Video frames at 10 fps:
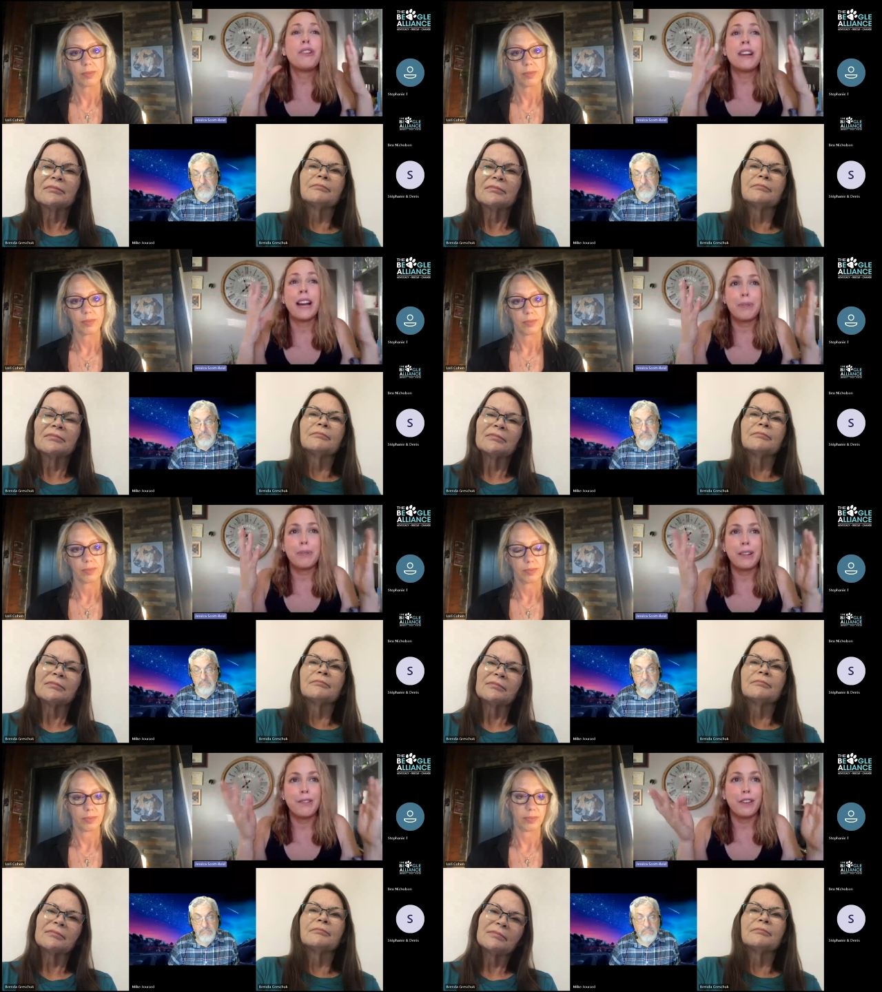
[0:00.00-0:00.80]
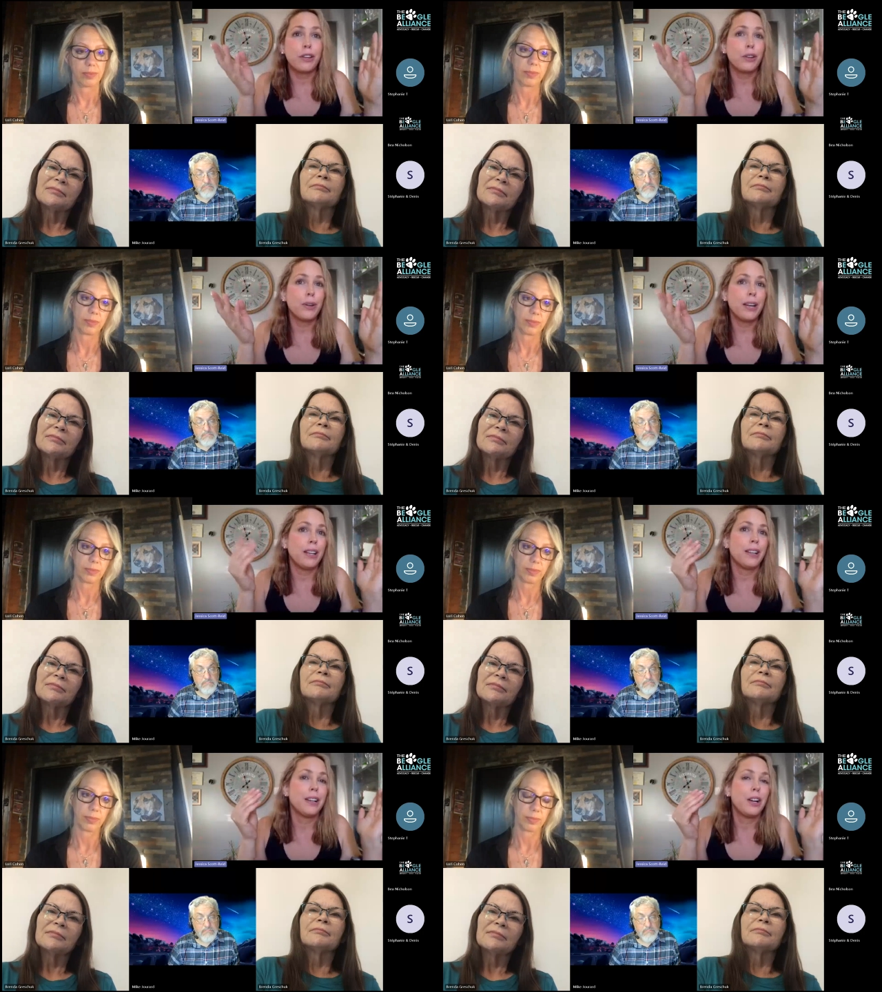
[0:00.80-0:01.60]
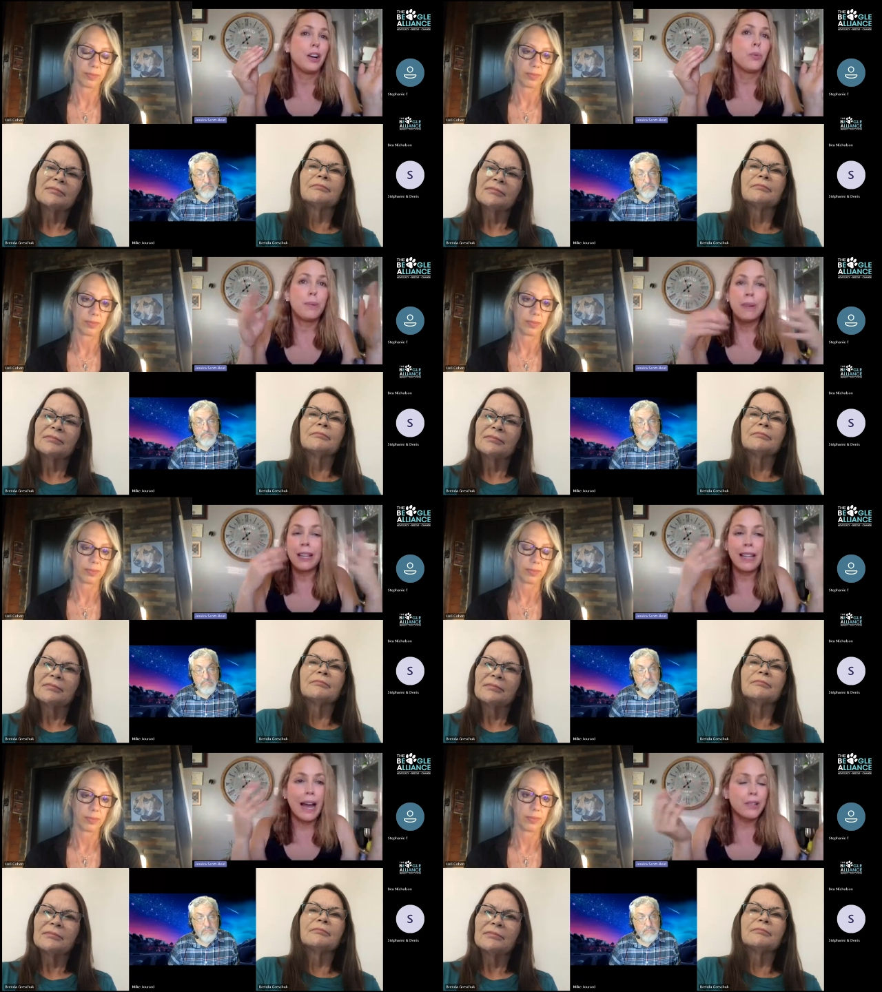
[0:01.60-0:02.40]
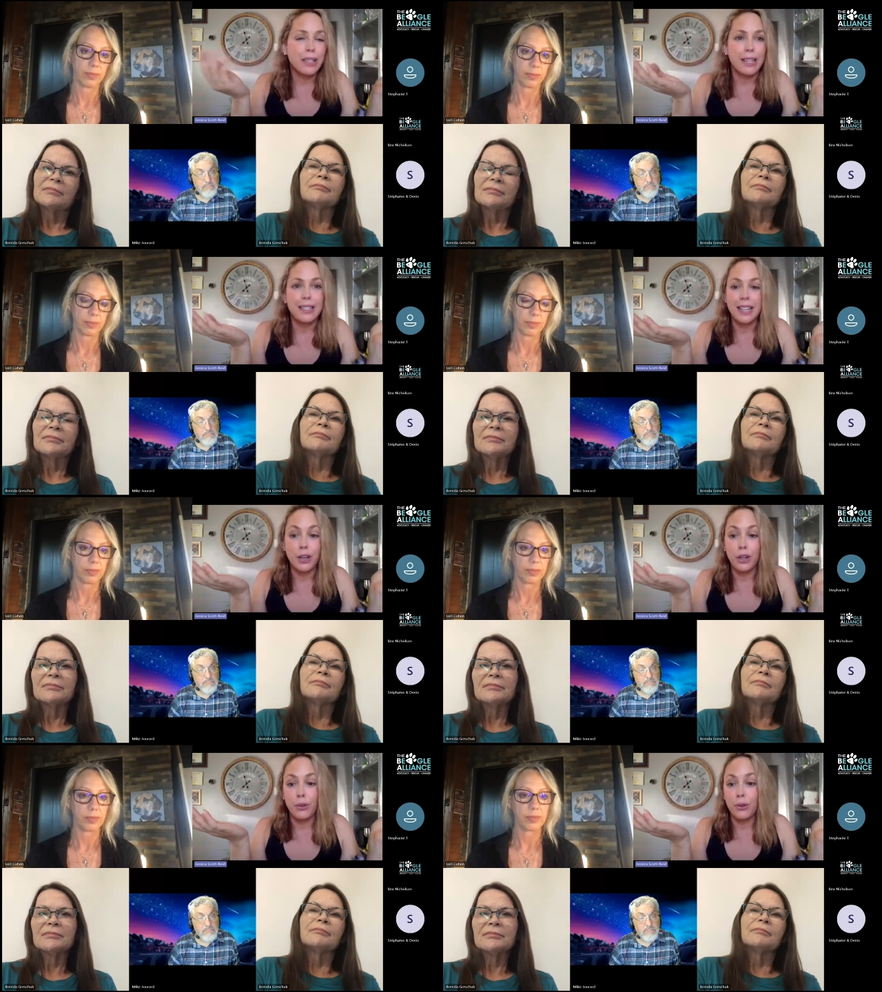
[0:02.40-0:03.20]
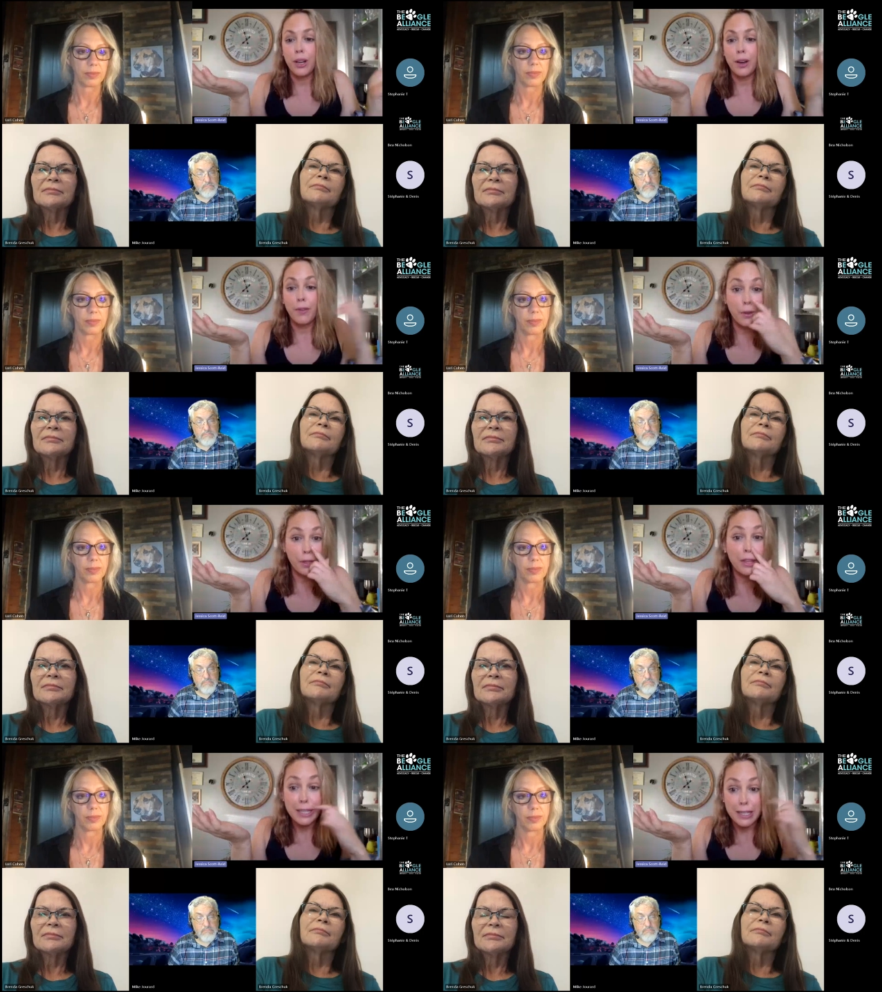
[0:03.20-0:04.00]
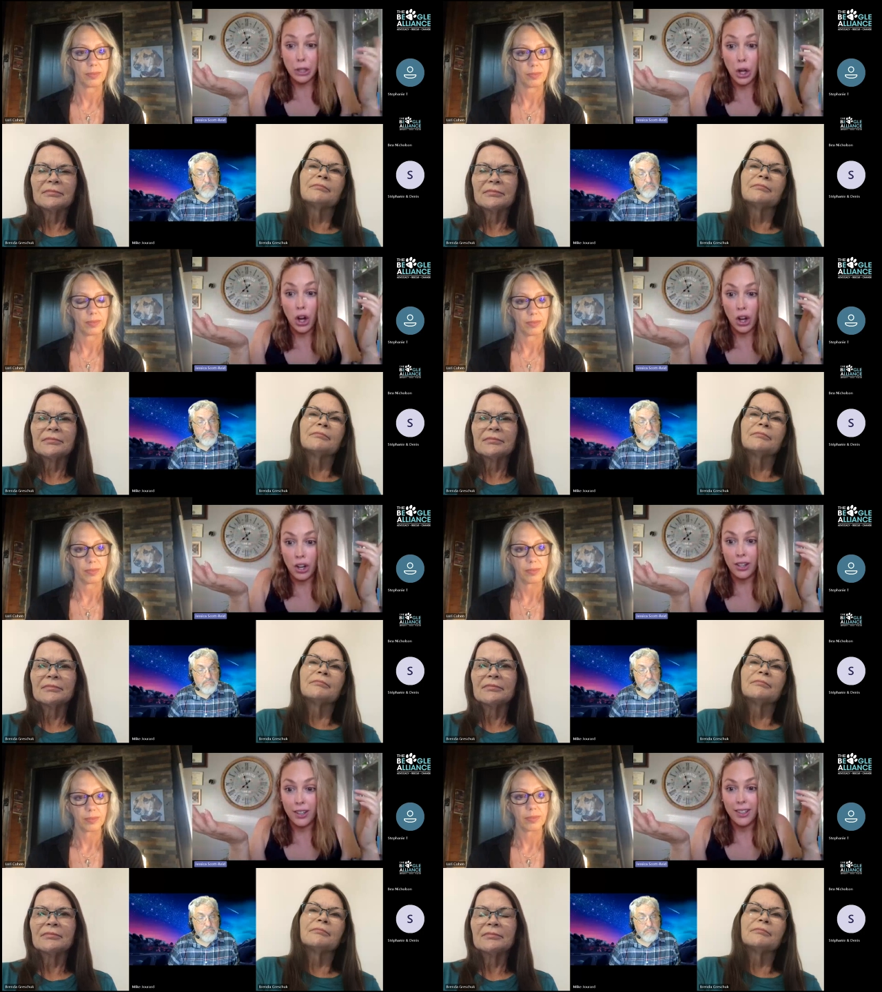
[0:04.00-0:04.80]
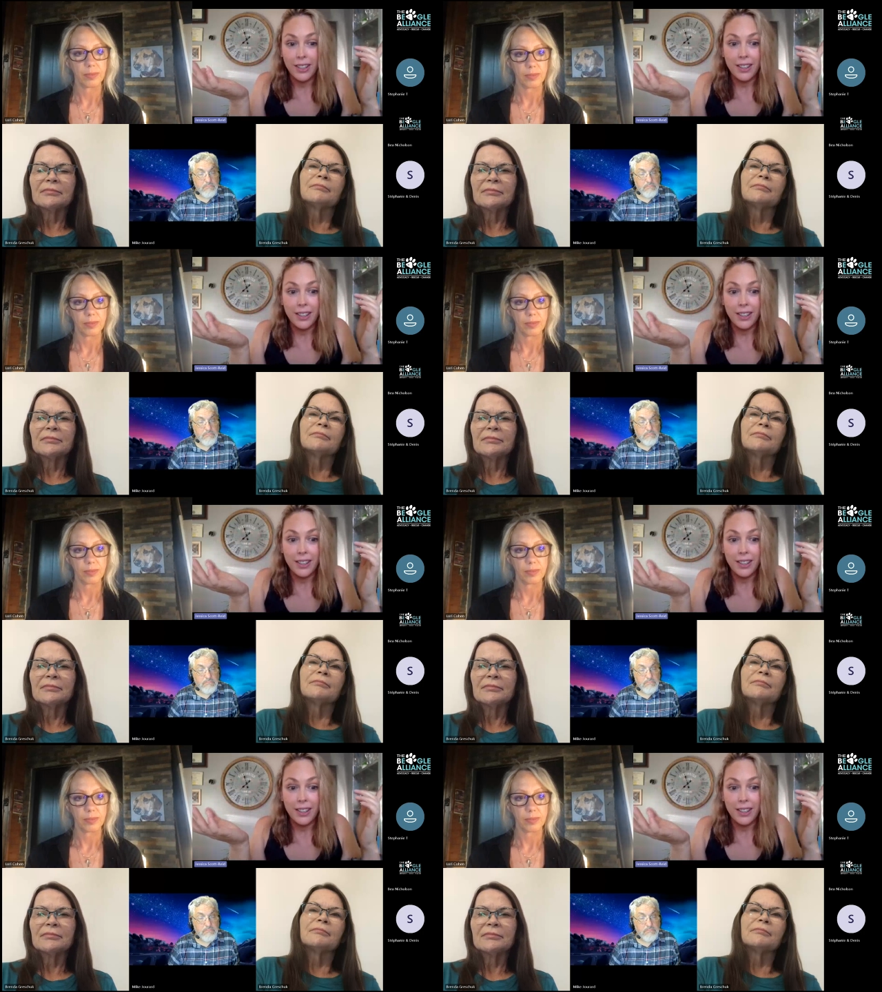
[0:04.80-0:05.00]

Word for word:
Speaker 1: an over ninety percent failure rate would be allowed to continue for this long.